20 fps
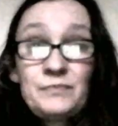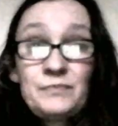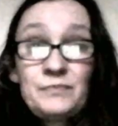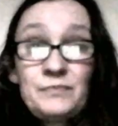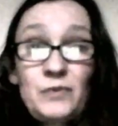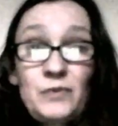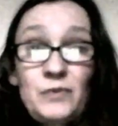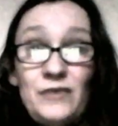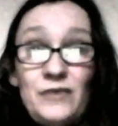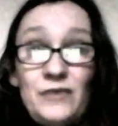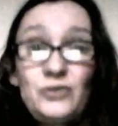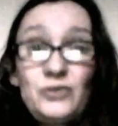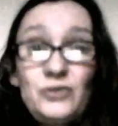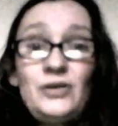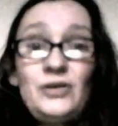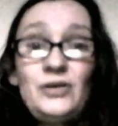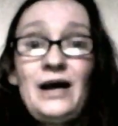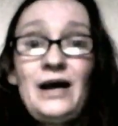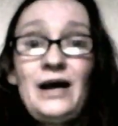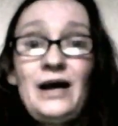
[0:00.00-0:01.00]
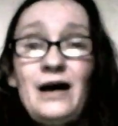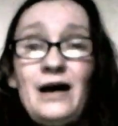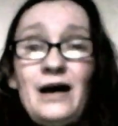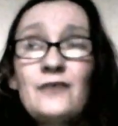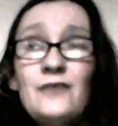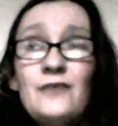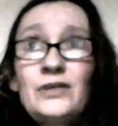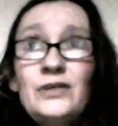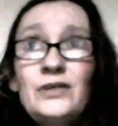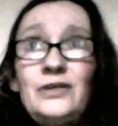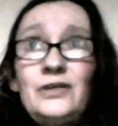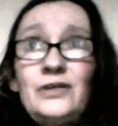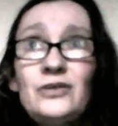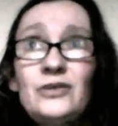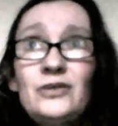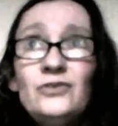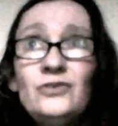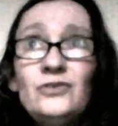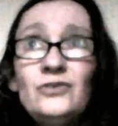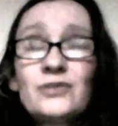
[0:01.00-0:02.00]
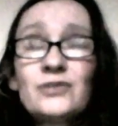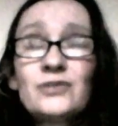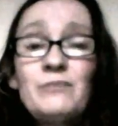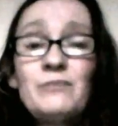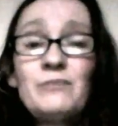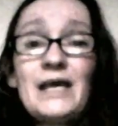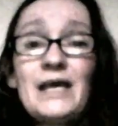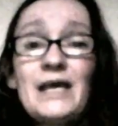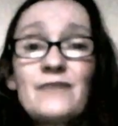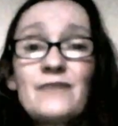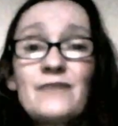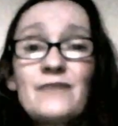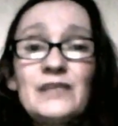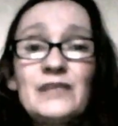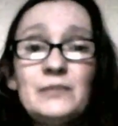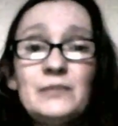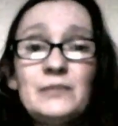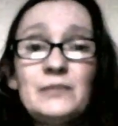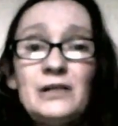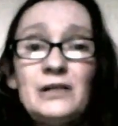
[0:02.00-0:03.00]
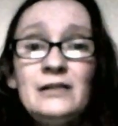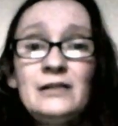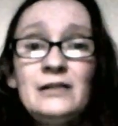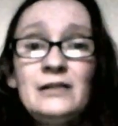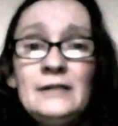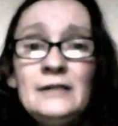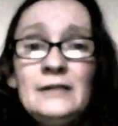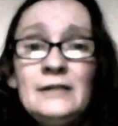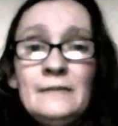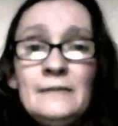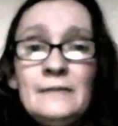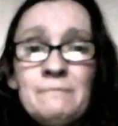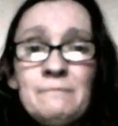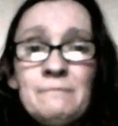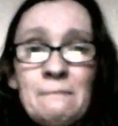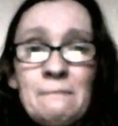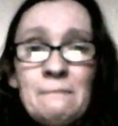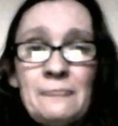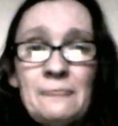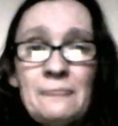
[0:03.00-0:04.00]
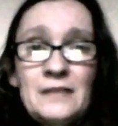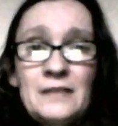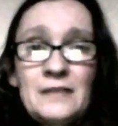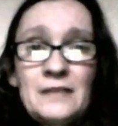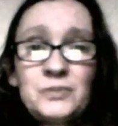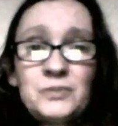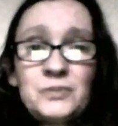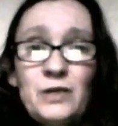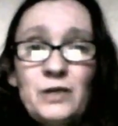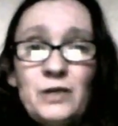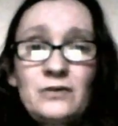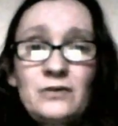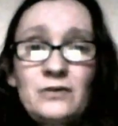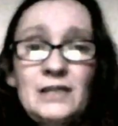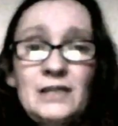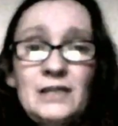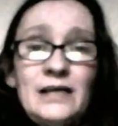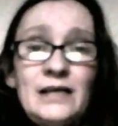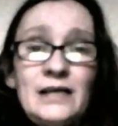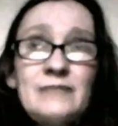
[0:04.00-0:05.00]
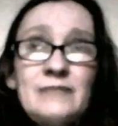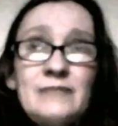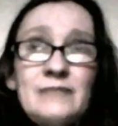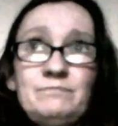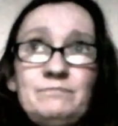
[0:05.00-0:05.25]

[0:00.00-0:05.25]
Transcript: or you can make available to work online,